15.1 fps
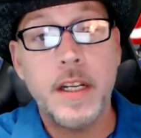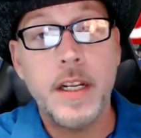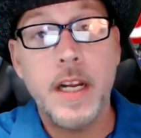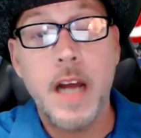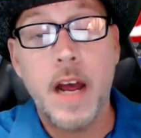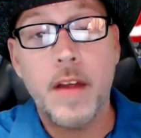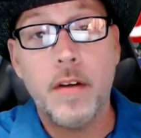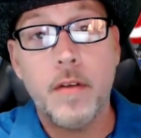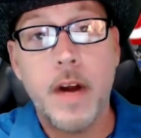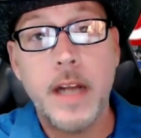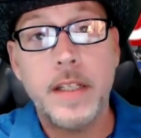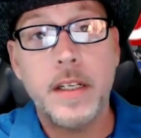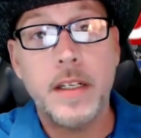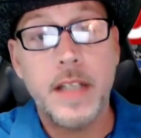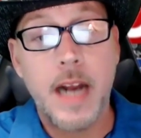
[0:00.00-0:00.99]
in the other
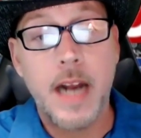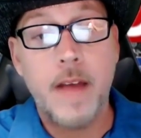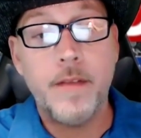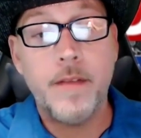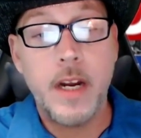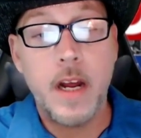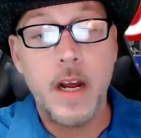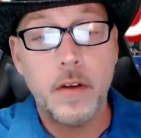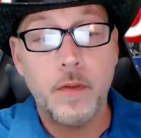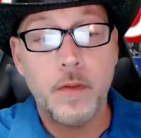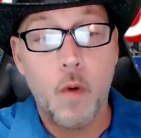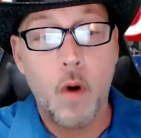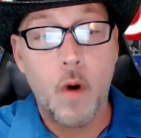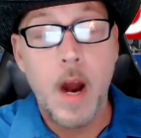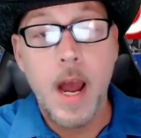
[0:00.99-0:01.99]
races that I have videos
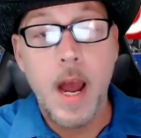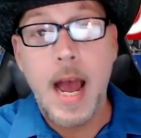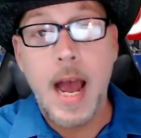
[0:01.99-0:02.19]
for.